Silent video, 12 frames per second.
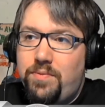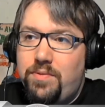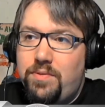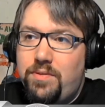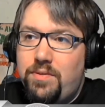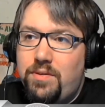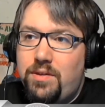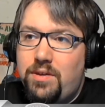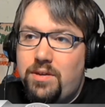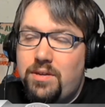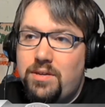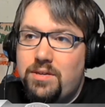
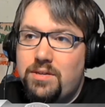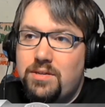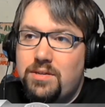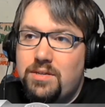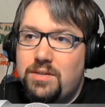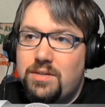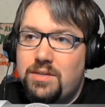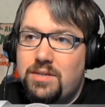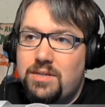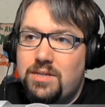(silence)